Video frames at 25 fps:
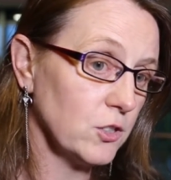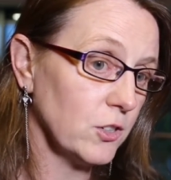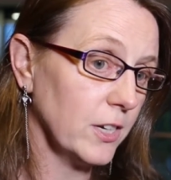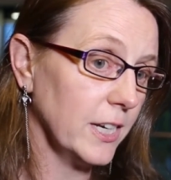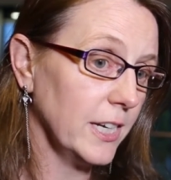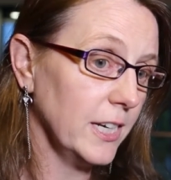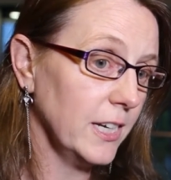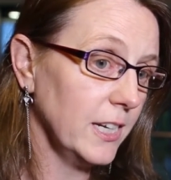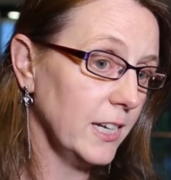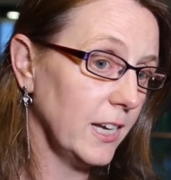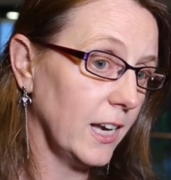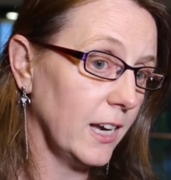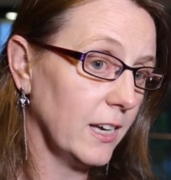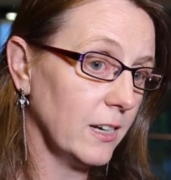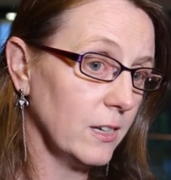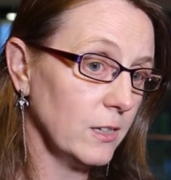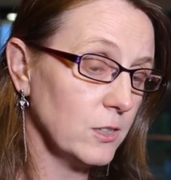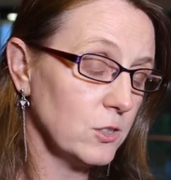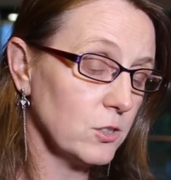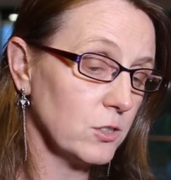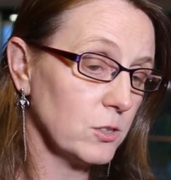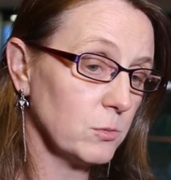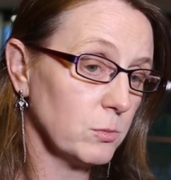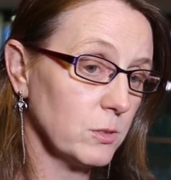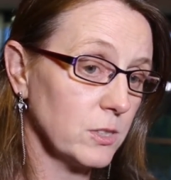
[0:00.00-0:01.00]
training, and
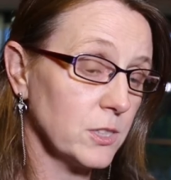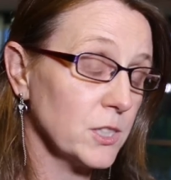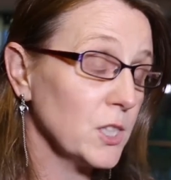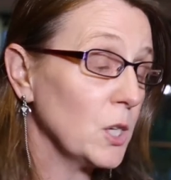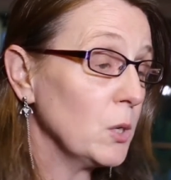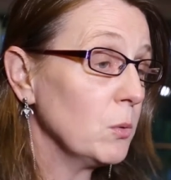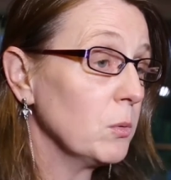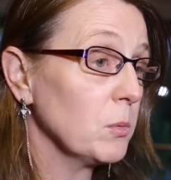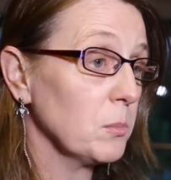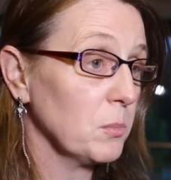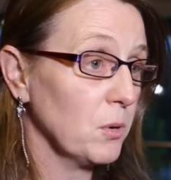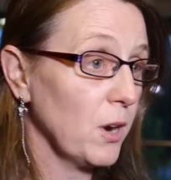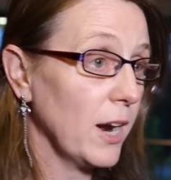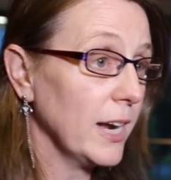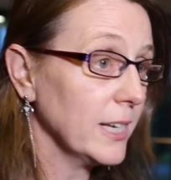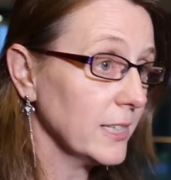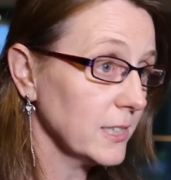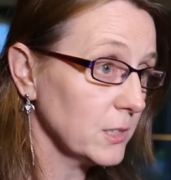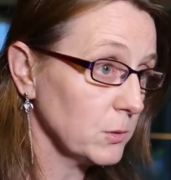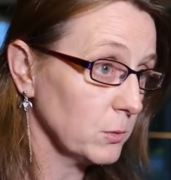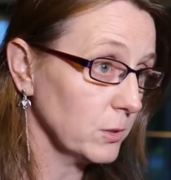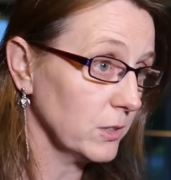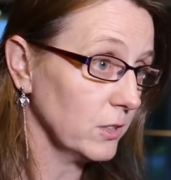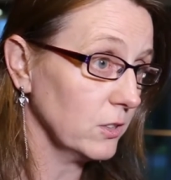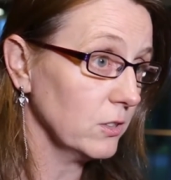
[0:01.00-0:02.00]
I just was so
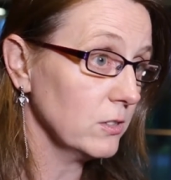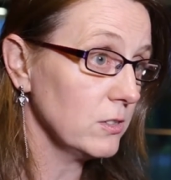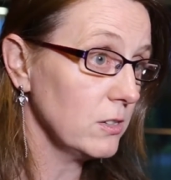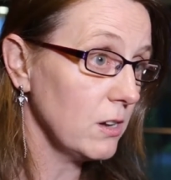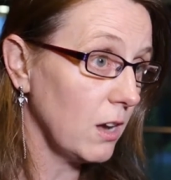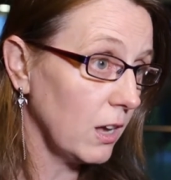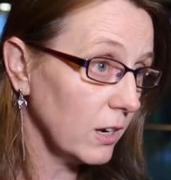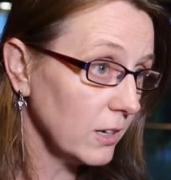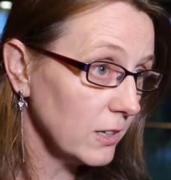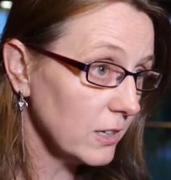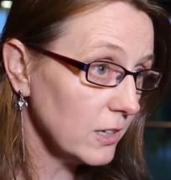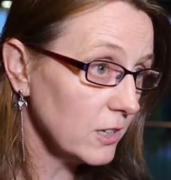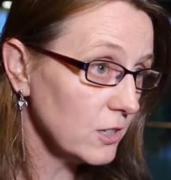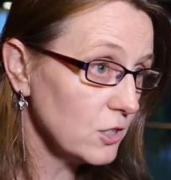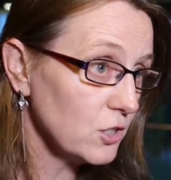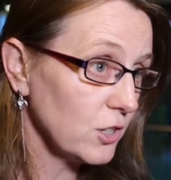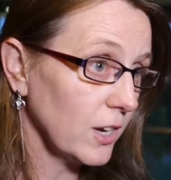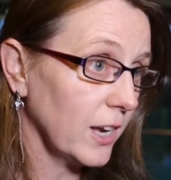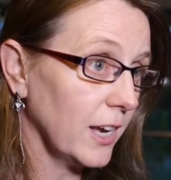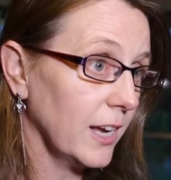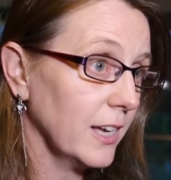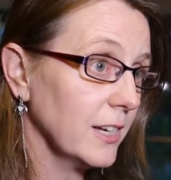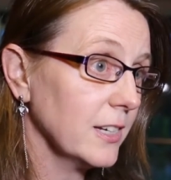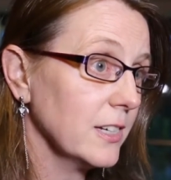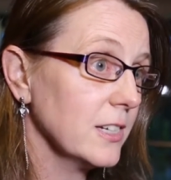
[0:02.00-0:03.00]
impressed with her
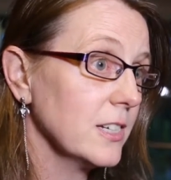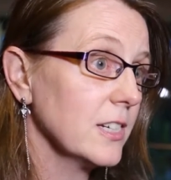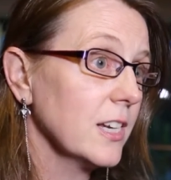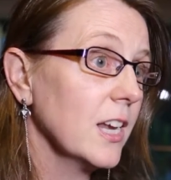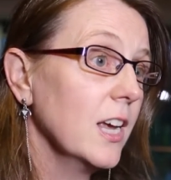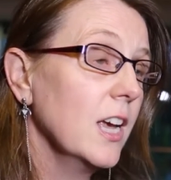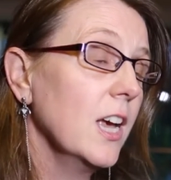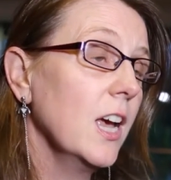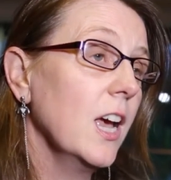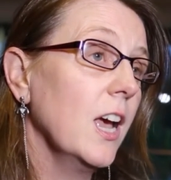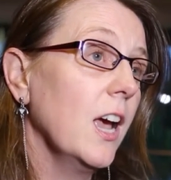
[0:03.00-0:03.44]
knowledge and